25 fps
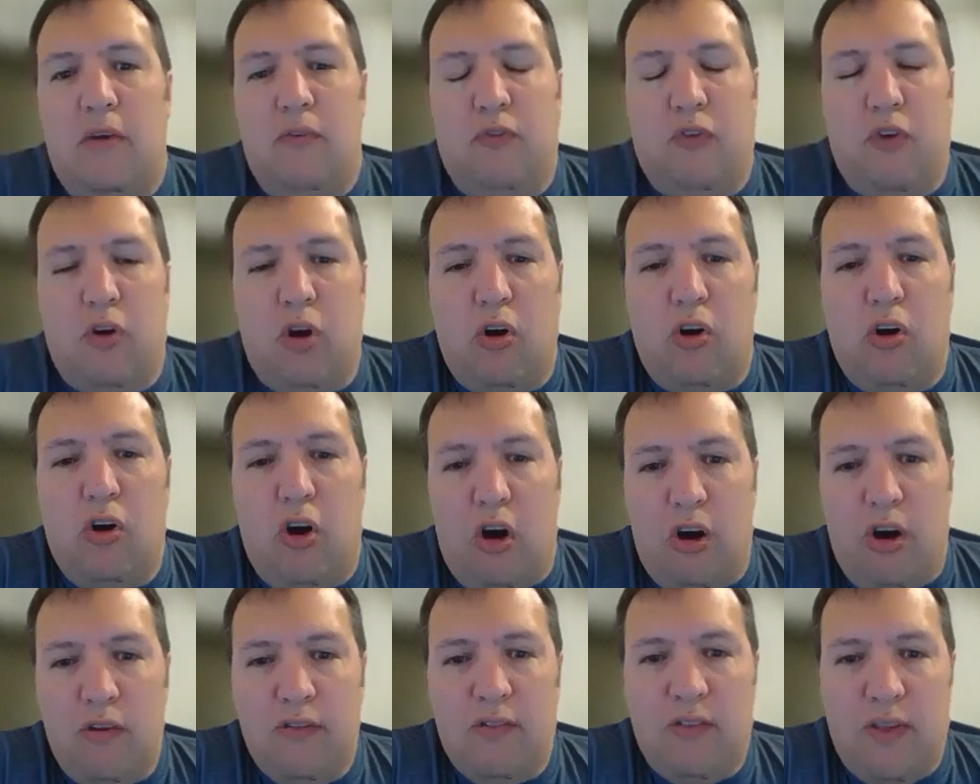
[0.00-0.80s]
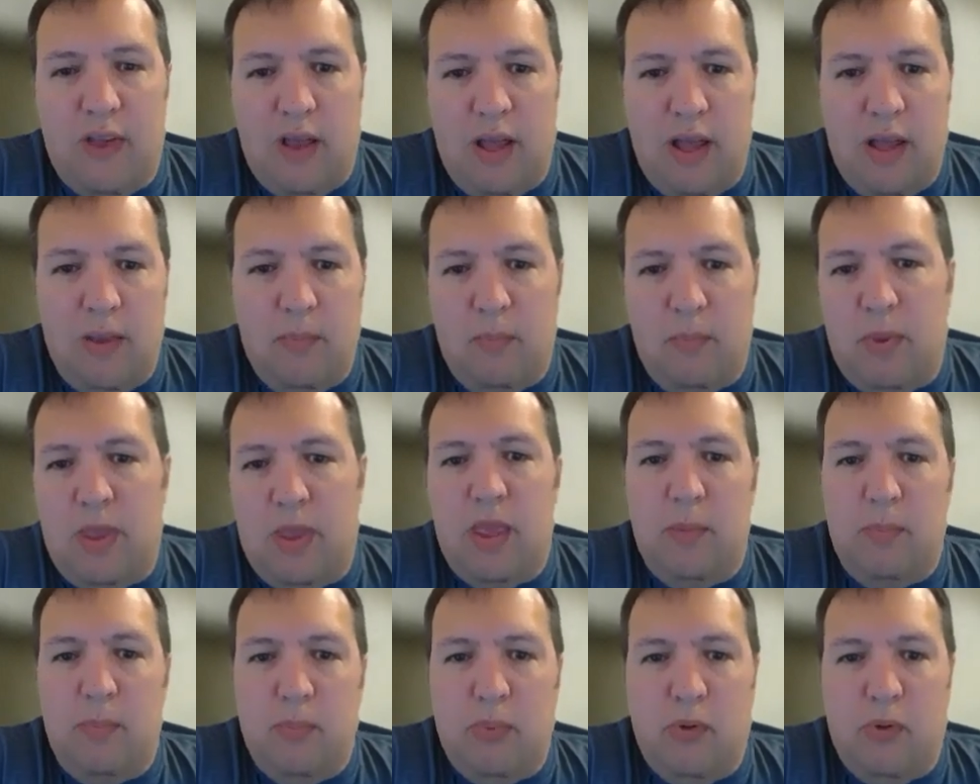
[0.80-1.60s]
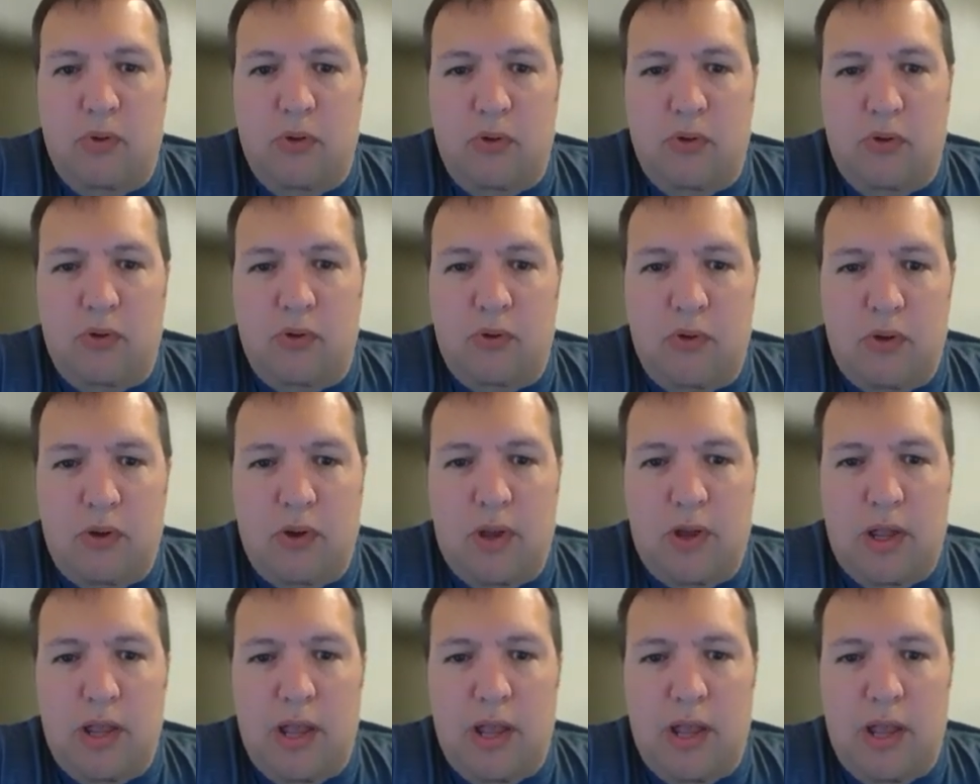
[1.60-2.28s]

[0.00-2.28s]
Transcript: for a long time people